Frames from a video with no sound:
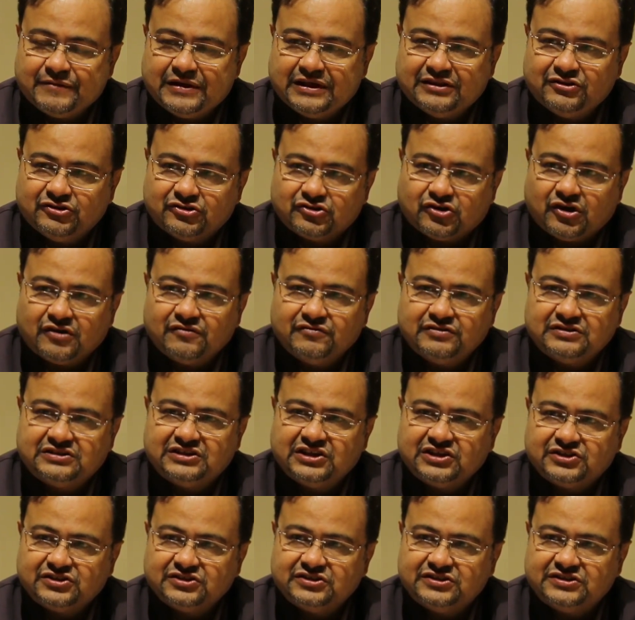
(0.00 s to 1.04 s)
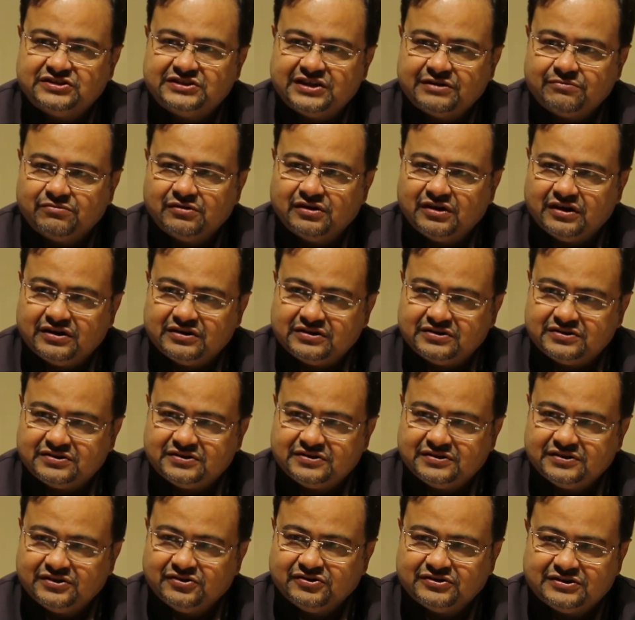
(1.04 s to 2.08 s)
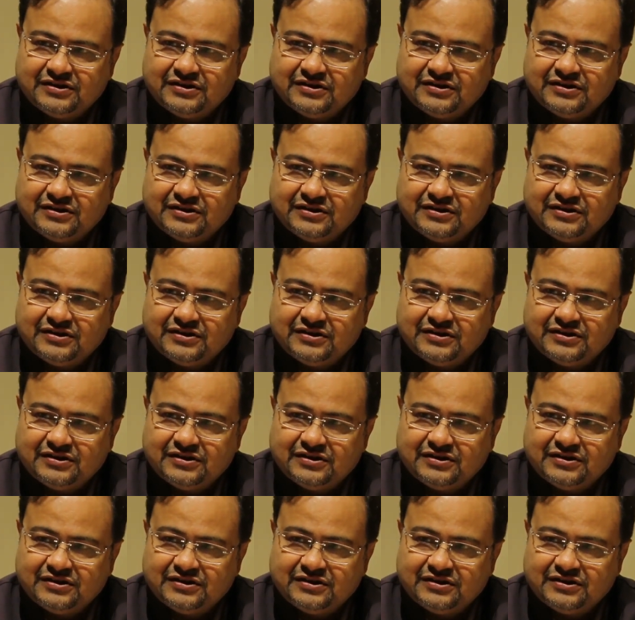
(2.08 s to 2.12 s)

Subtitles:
And this conversation stabilized.